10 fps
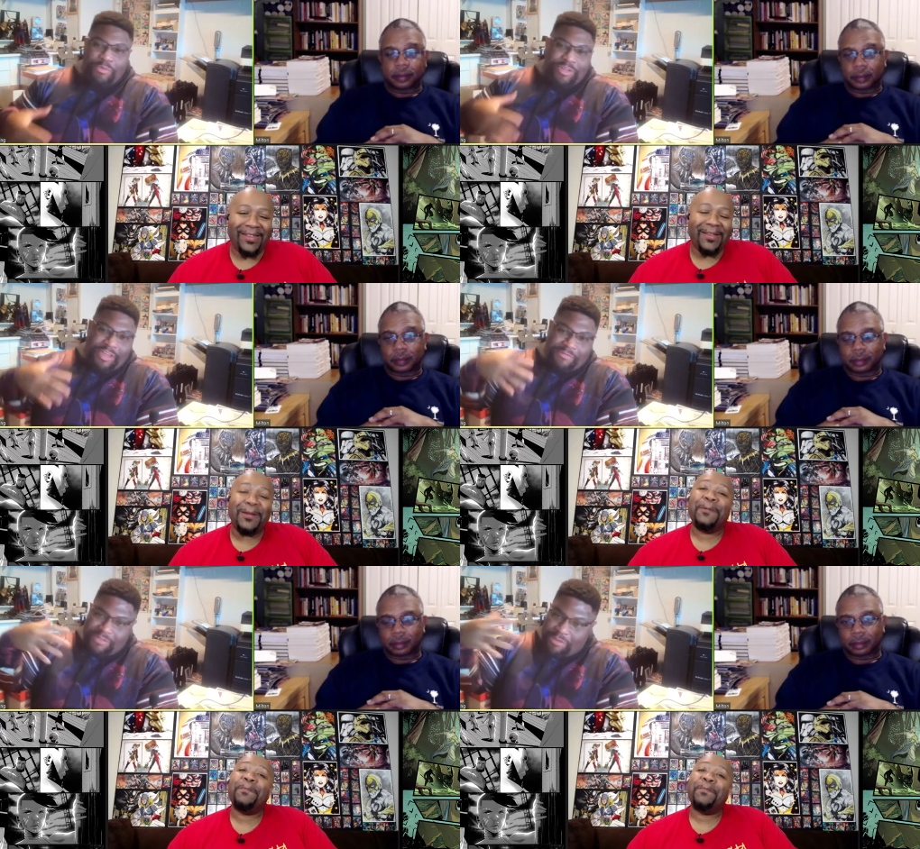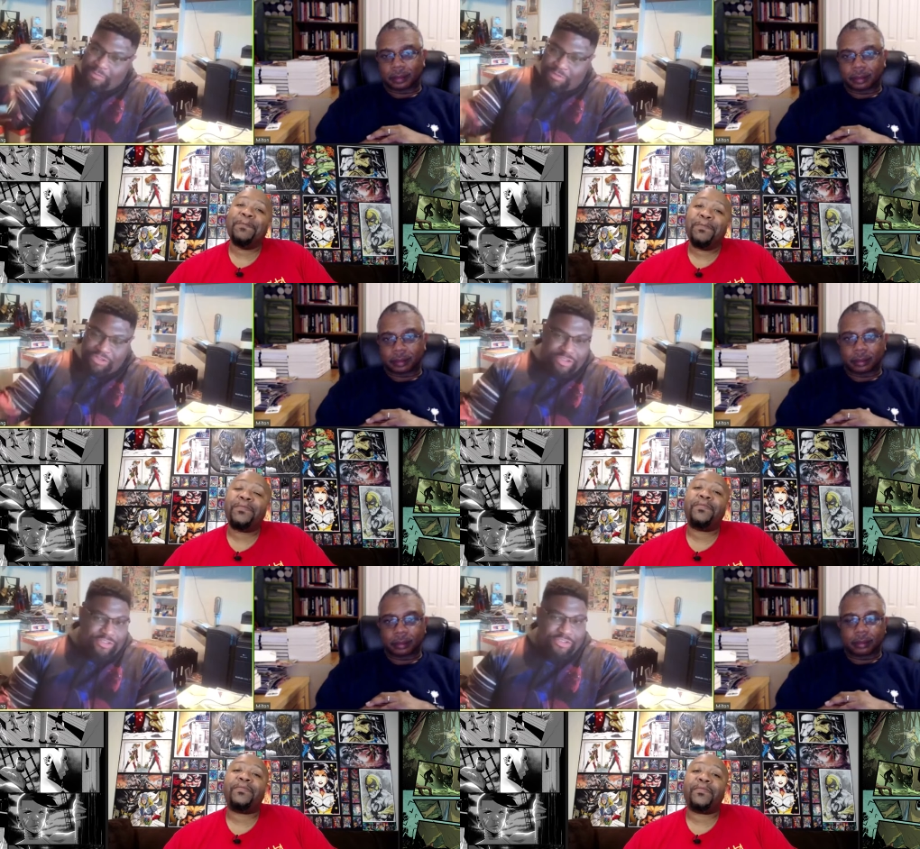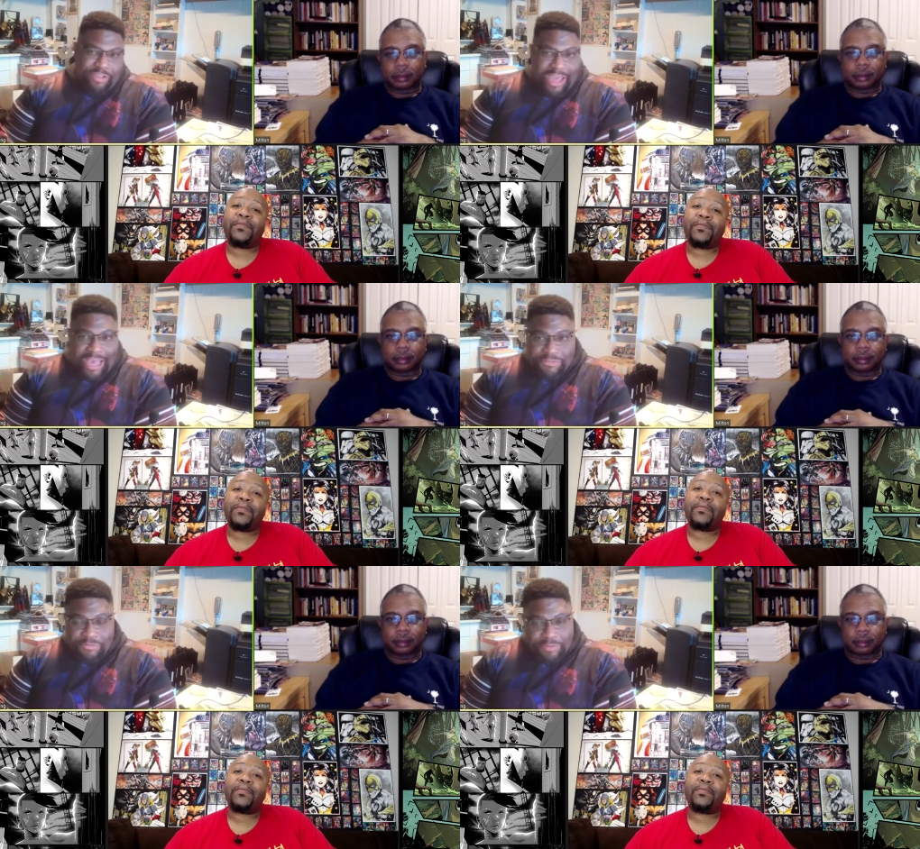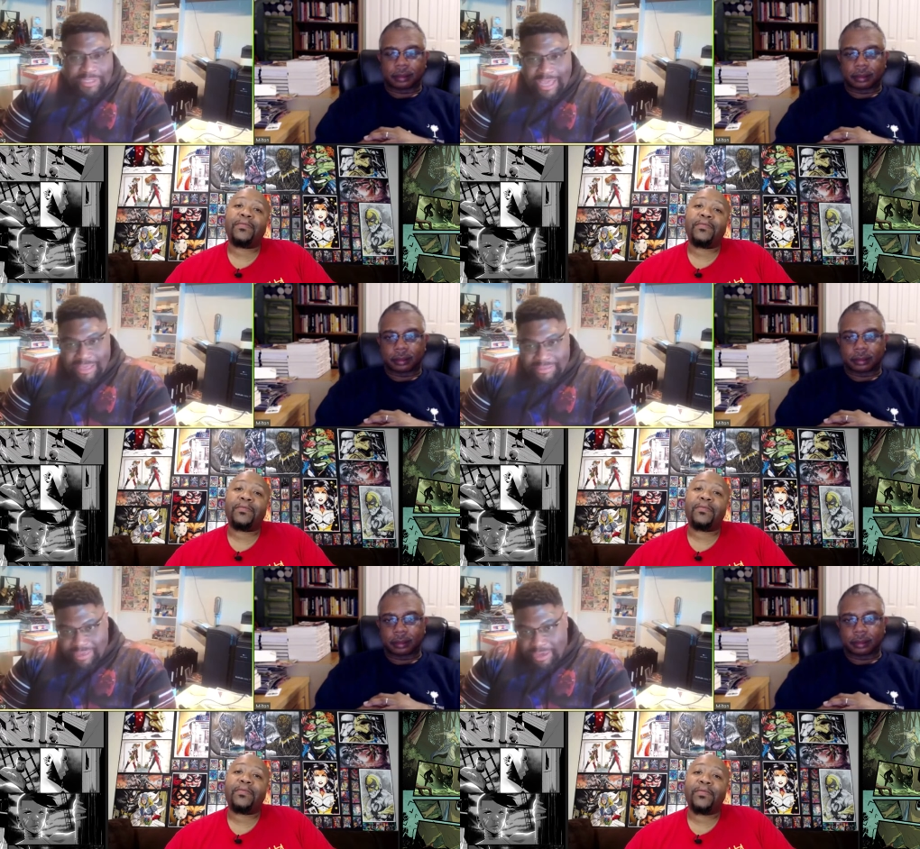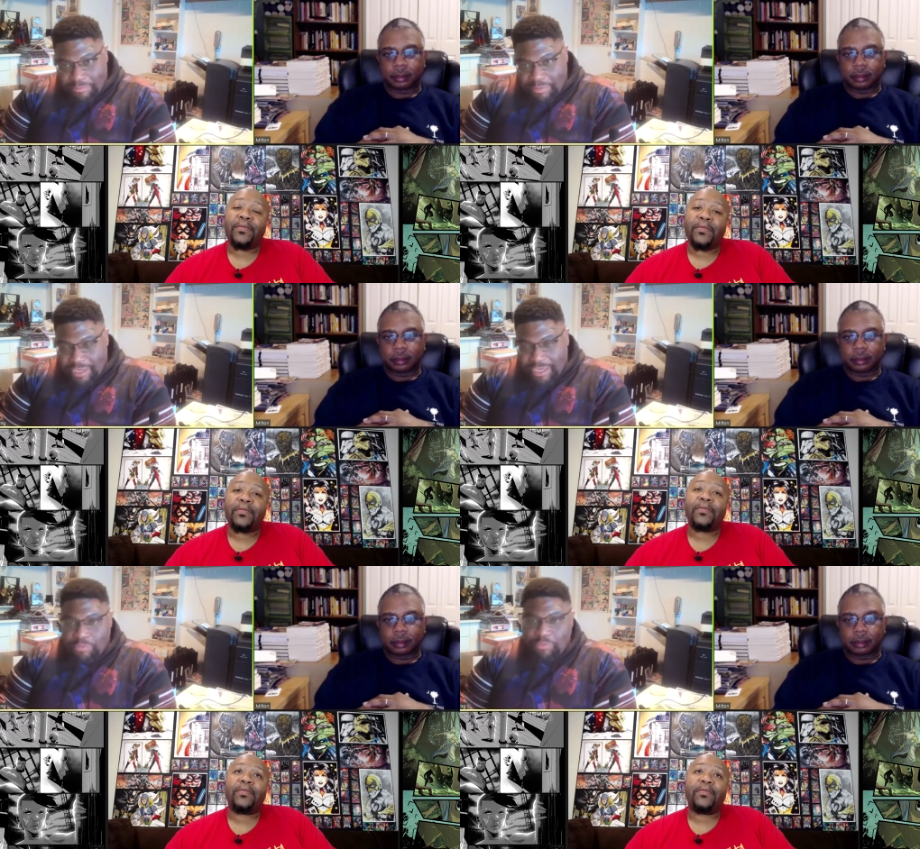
Speaker 1: definitely appreciate you guys from the last campaign.